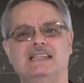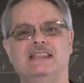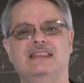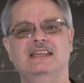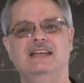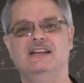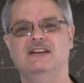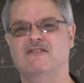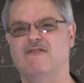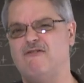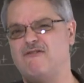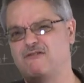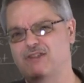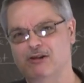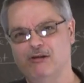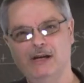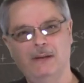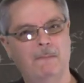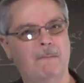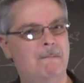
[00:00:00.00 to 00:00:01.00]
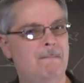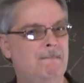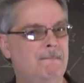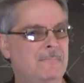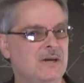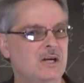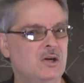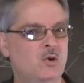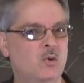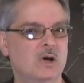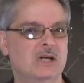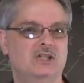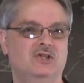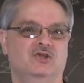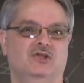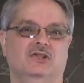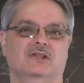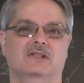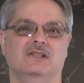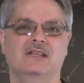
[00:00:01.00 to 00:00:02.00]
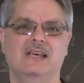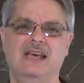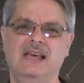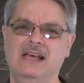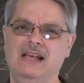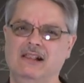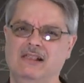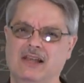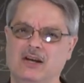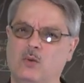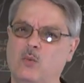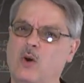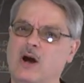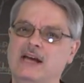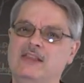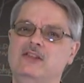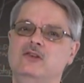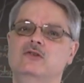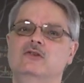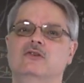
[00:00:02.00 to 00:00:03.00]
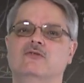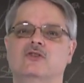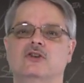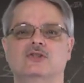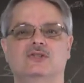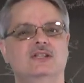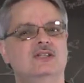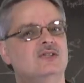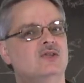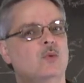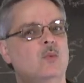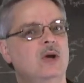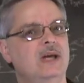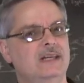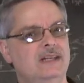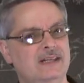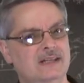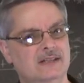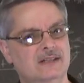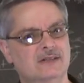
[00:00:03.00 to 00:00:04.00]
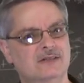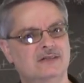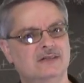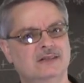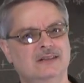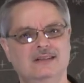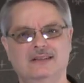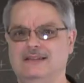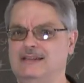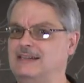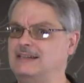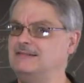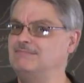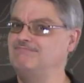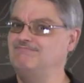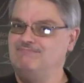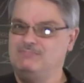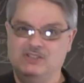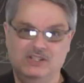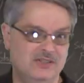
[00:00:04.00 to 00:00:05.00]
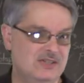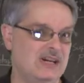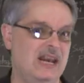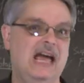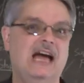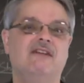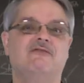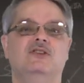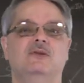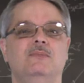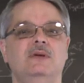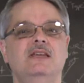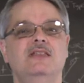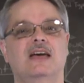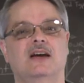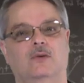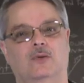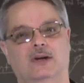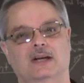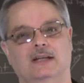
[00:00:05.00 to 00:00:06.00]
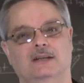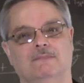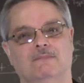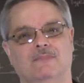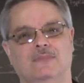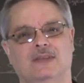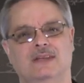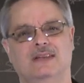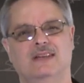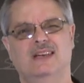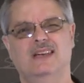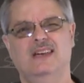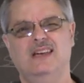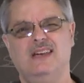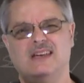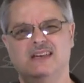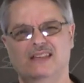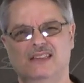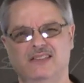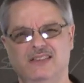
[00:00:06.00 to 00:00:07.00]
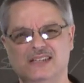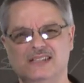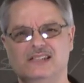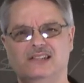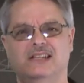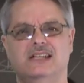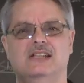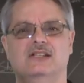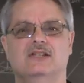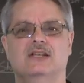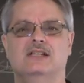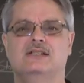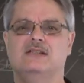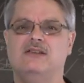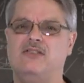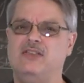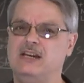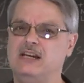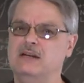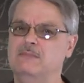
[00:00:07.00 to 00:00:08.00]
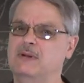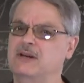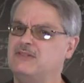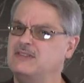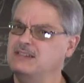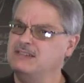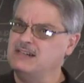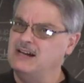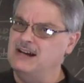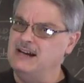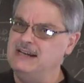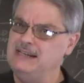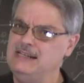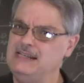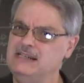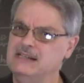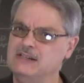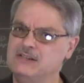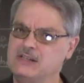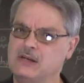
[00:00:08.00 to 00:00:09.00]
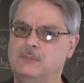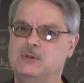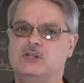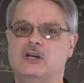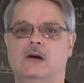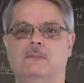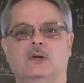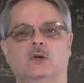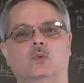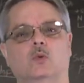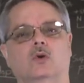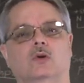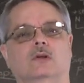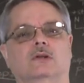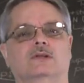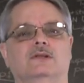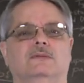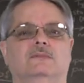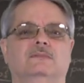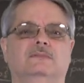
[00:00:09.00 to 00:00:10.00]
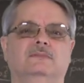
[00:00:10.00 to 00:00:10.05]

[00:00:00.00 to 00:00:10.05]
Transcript: to think of very big questions, like why the universe is the way it is, and does it have to be that way? This leads us to think about the tiny subatomic world.